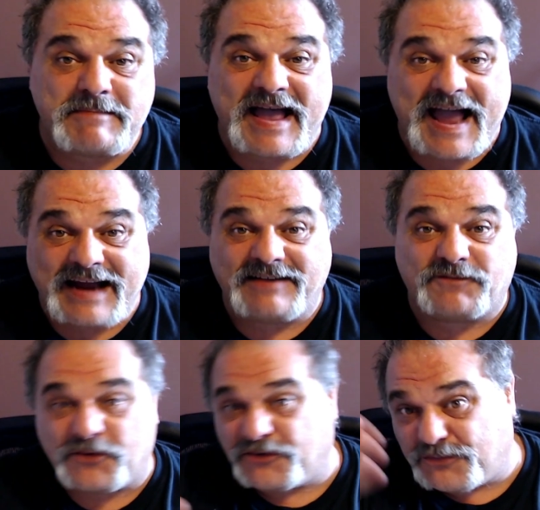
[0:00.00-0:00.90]

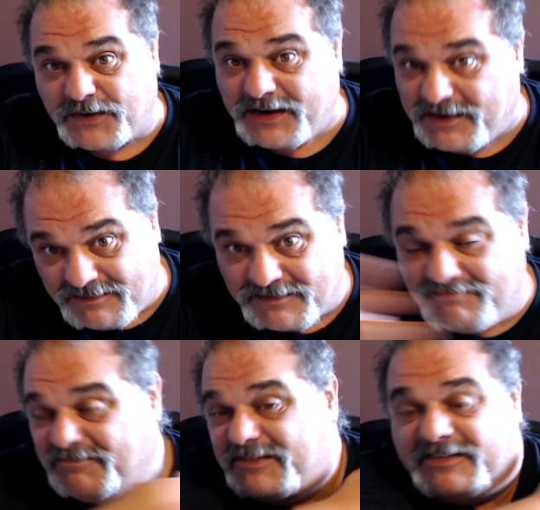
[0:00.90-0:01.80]
anniversary,
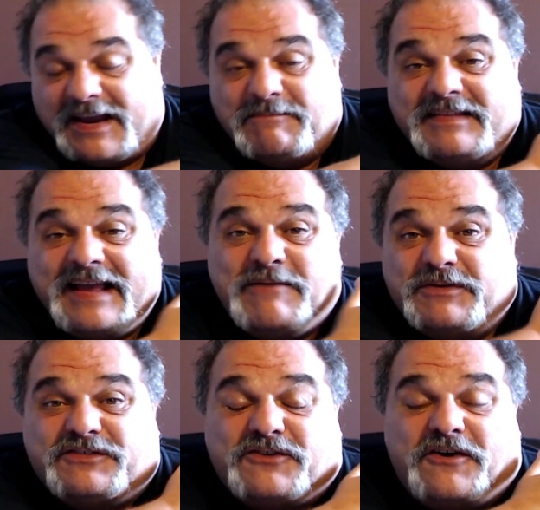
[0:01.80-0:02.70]
the same day we
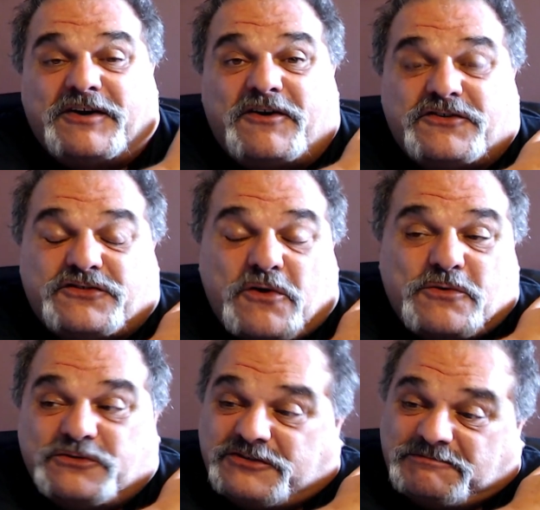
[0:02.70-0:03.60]
started our
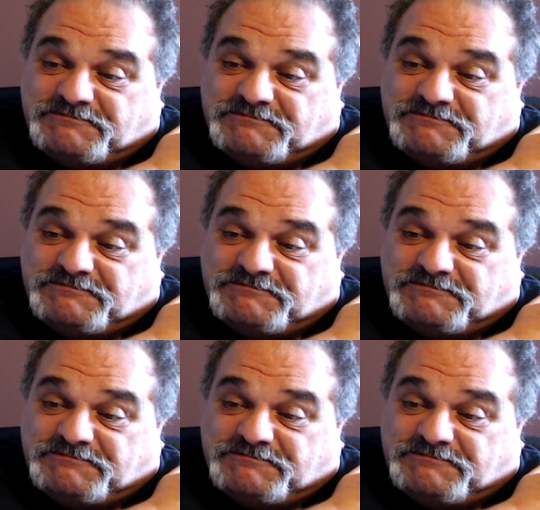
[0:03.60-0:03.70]
shows.